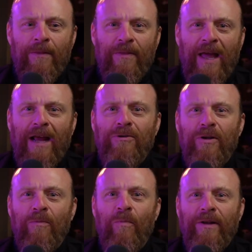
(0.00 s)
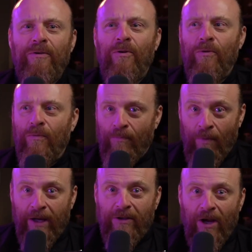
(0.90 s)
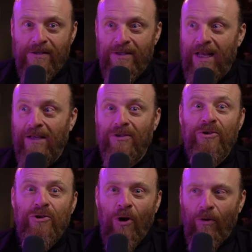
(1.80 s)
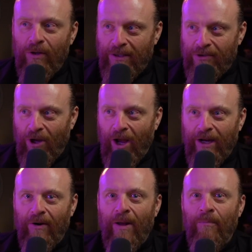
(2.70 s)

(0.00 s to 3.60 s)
they actually went to Mike Tyson's house, stole his tiger, yeah.